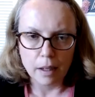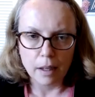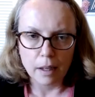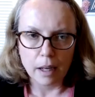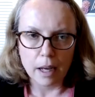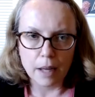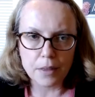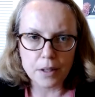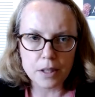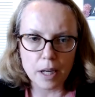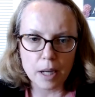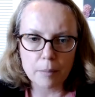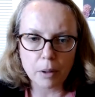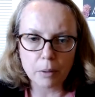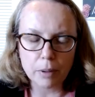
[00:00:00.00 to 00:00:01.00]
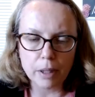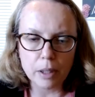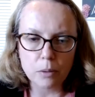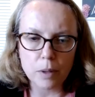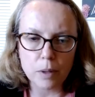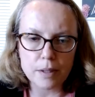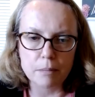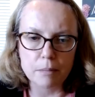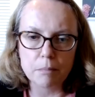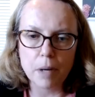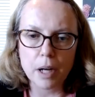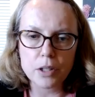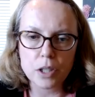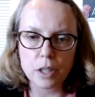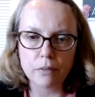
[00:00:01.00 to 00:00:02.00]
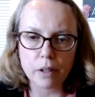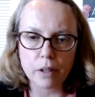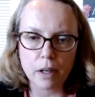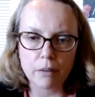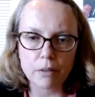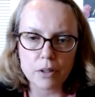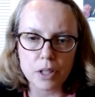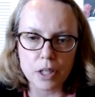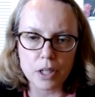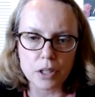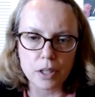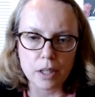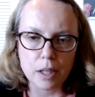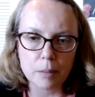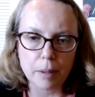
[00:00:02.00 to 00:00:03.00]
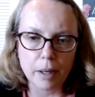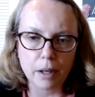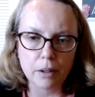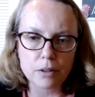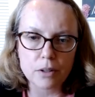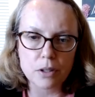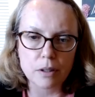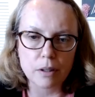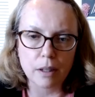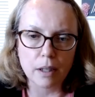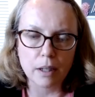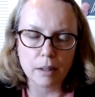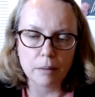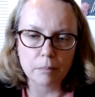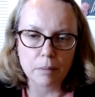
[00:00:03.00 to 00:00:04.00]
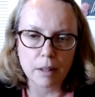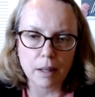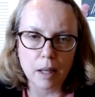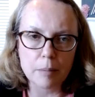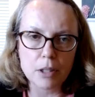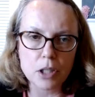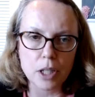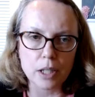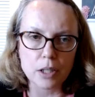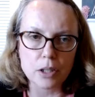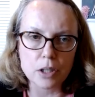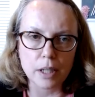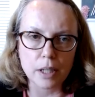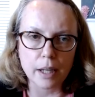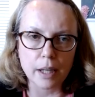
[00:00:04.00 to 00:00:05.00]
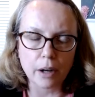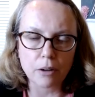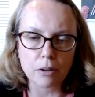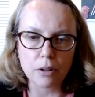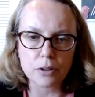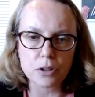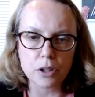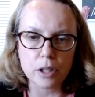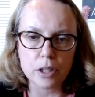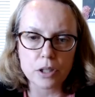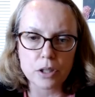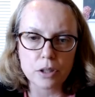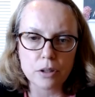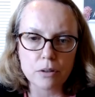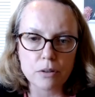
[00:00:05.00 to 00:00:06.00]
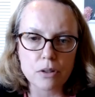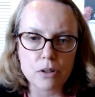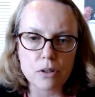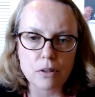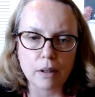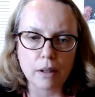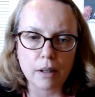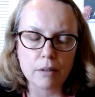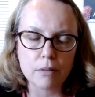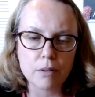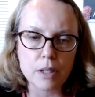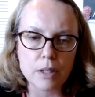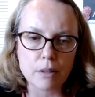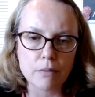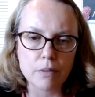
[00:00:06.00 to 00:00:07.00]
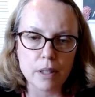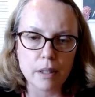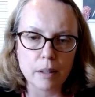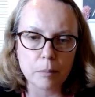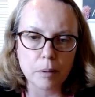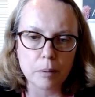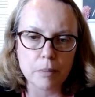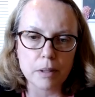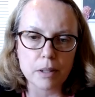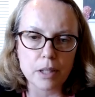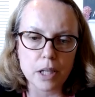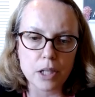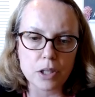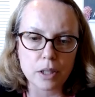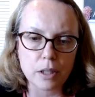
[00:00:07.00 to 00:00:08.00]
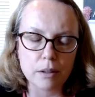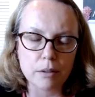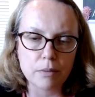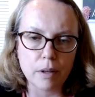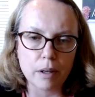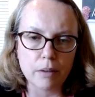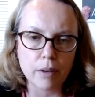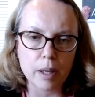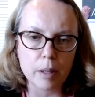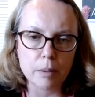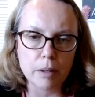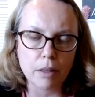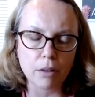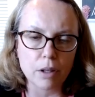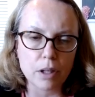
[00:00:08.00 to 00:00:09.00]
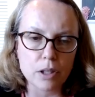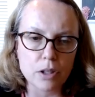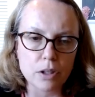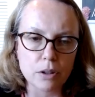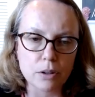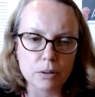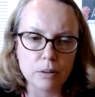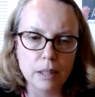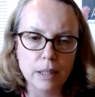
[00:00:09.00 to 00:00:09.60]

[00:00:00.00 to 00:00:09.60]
at the time, there really wasn't much of a conversation about climate change and agriculture issues vis-a-vis implementation of AB 32.